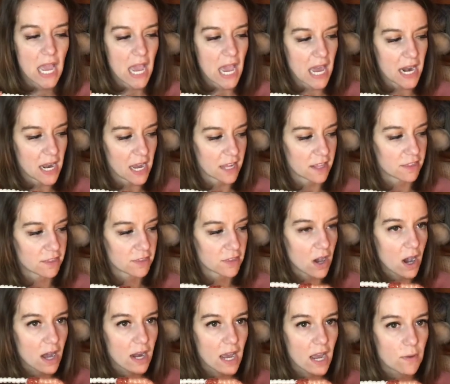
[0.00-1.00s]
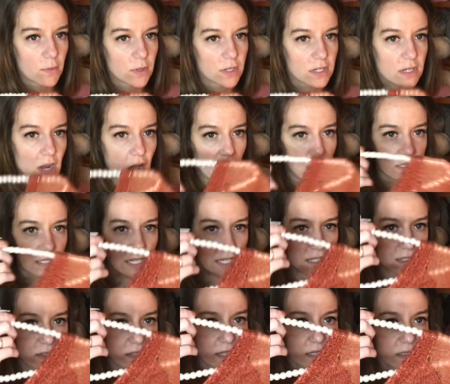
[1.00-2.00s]
And I thought I would not
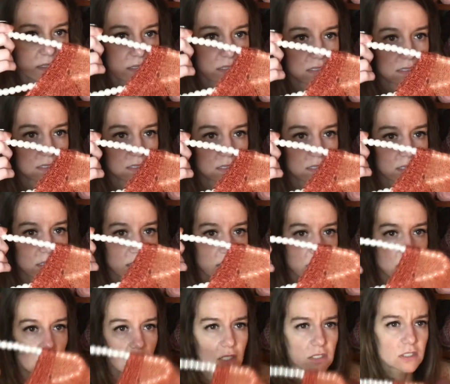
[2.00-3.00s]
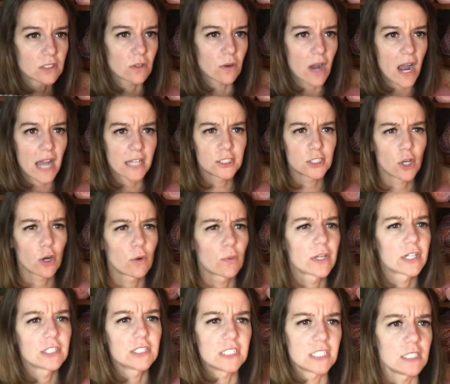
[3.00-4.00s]
like this, so I don't
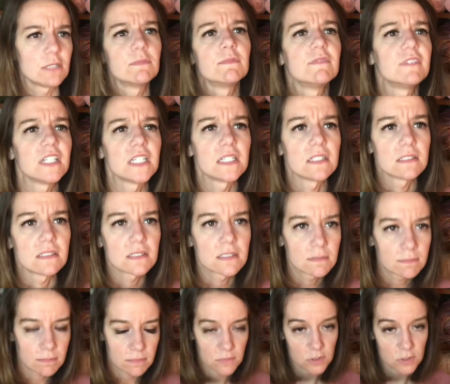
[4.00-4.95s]
wear deep V's.